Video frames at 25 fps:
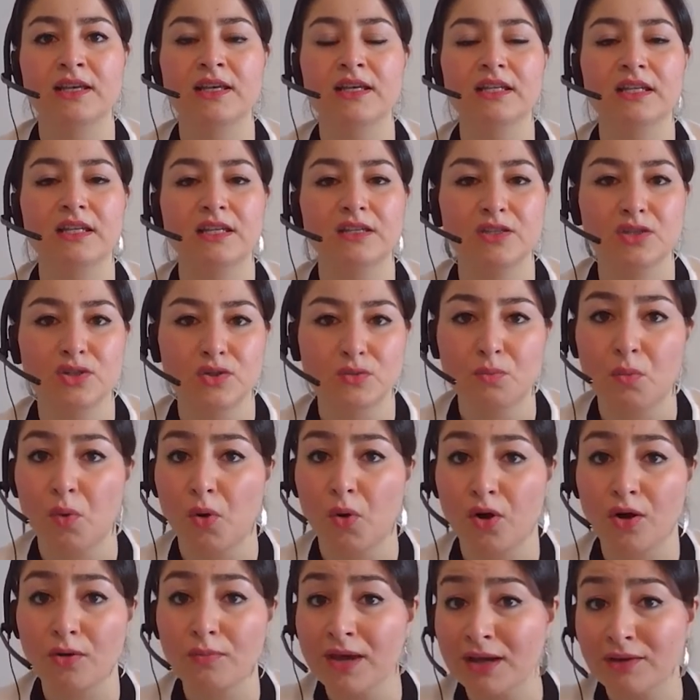can do one, more
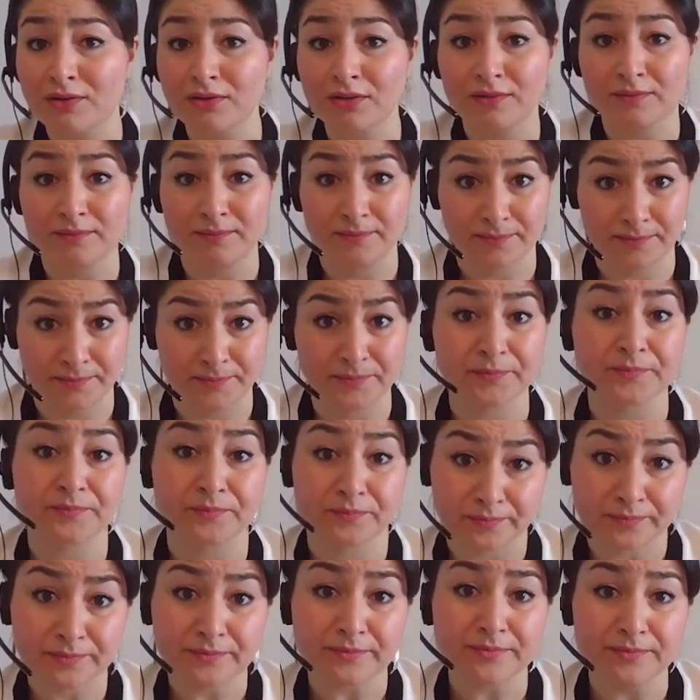about.
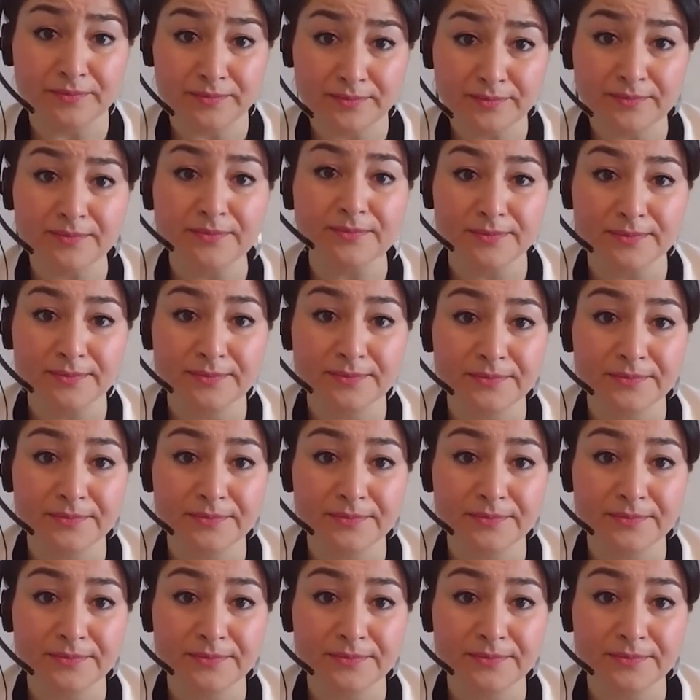One in two.